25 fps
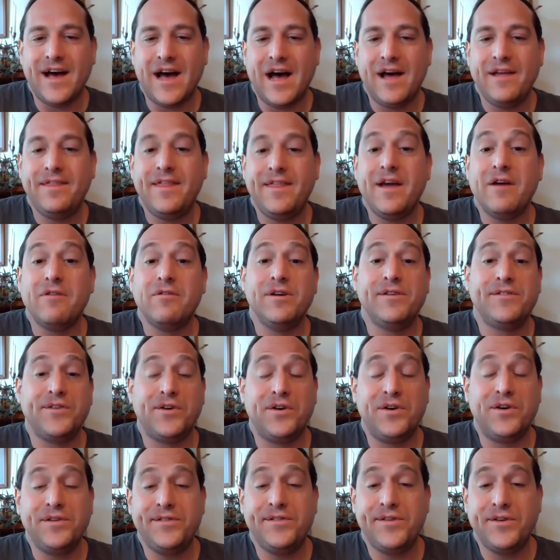uh, there is
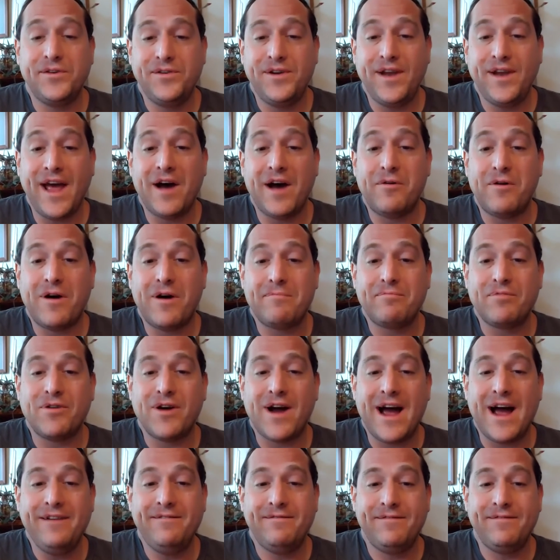also now a
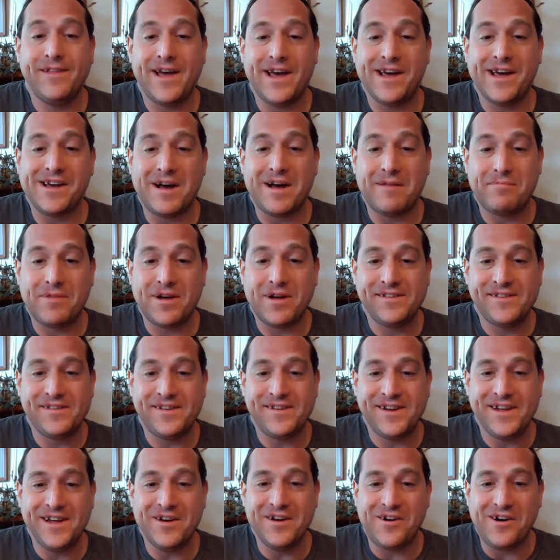pride flag up on
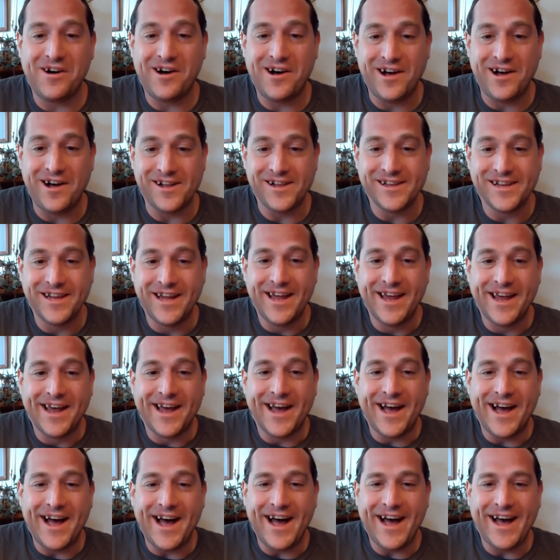City Hall
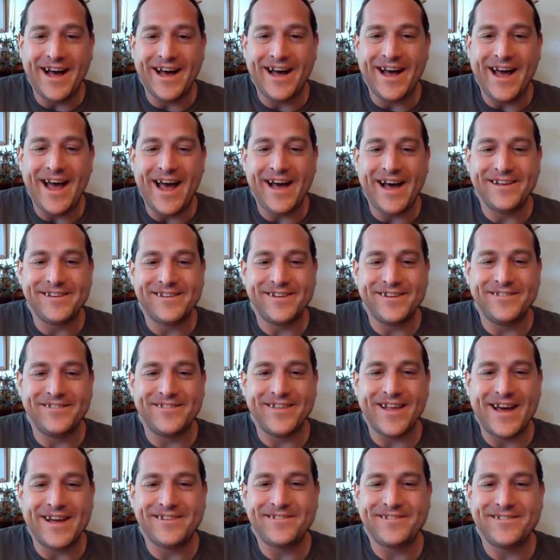uh, as
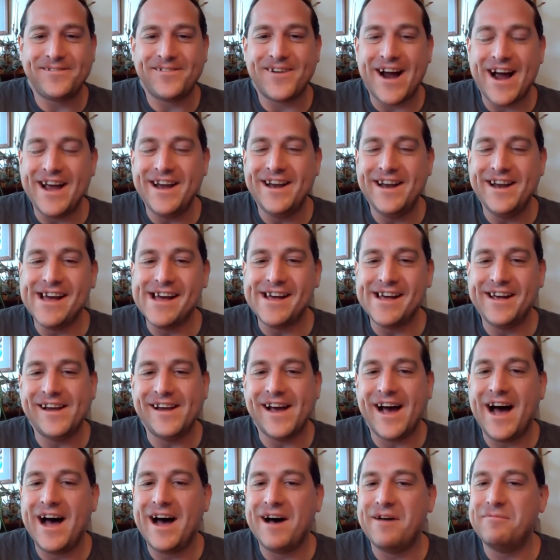of last
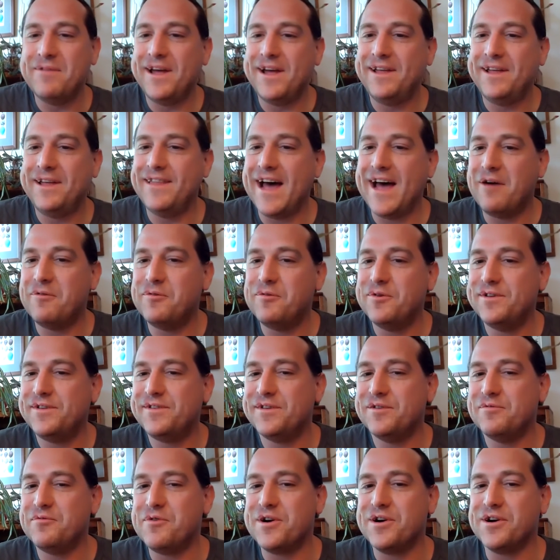Friday. Um, and that was
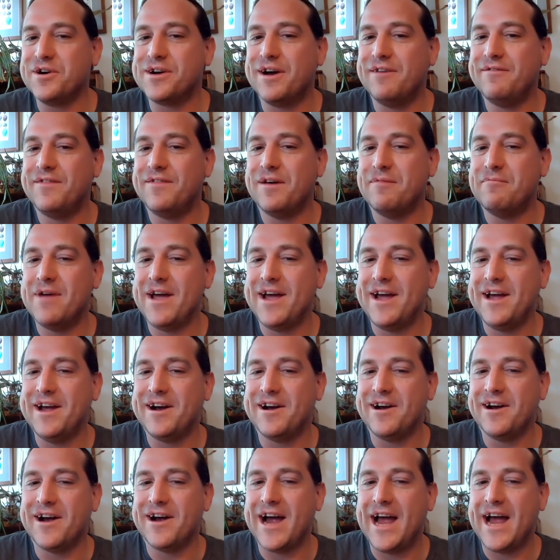the work of the
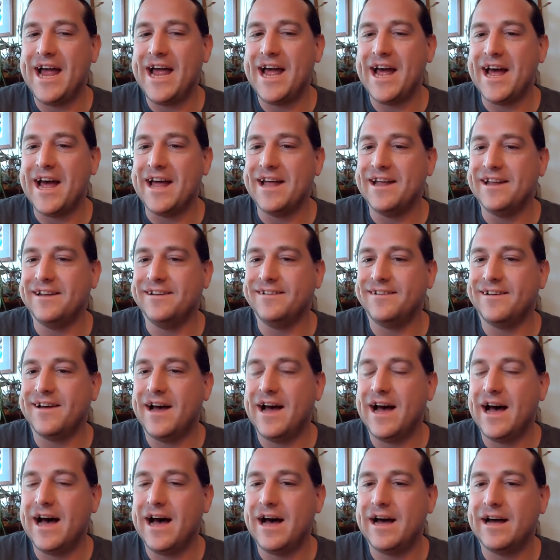mayor and
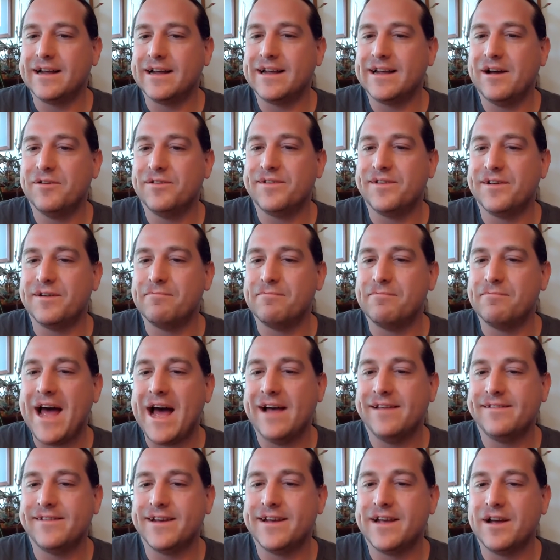uh, Councillor
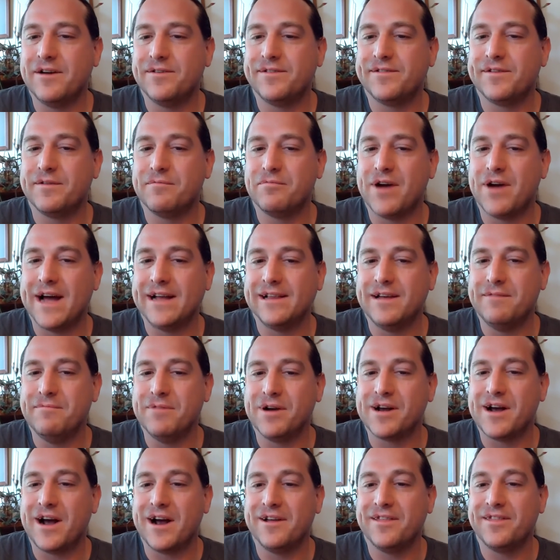Paz and Councillor Bradley
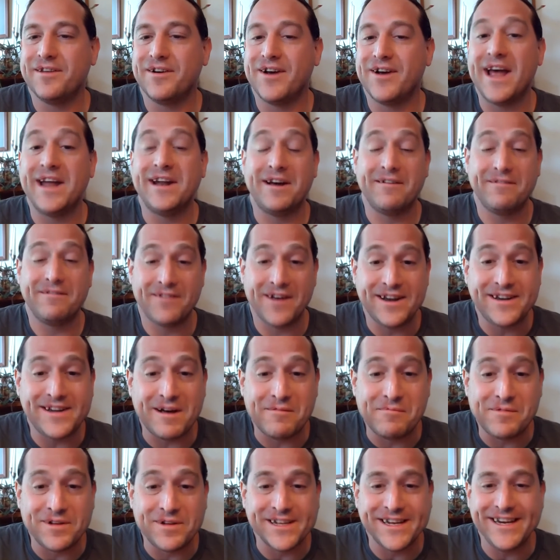MacArthur and our friend
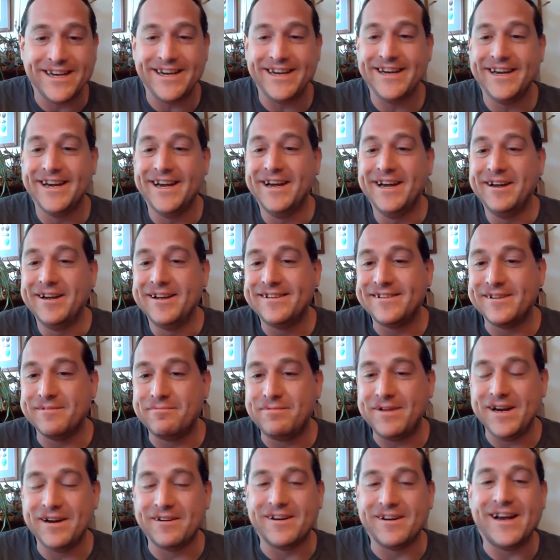Emily
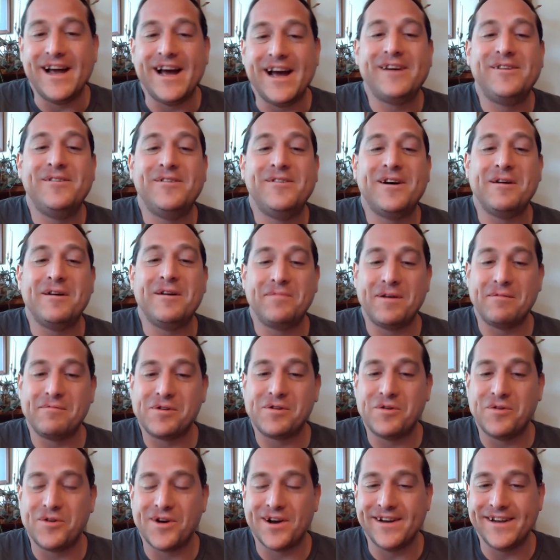Superior, who helped them
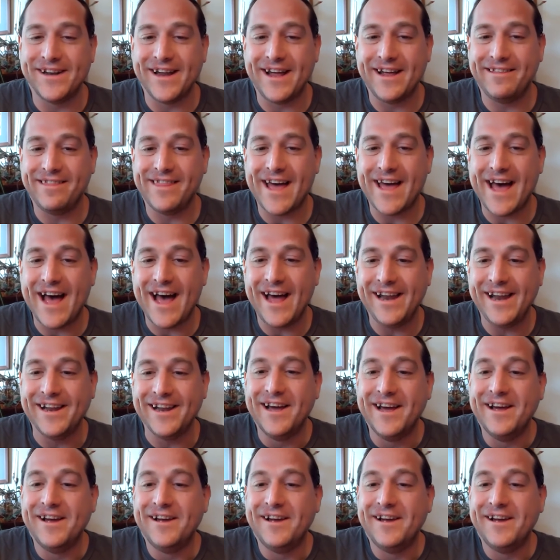coordinate that.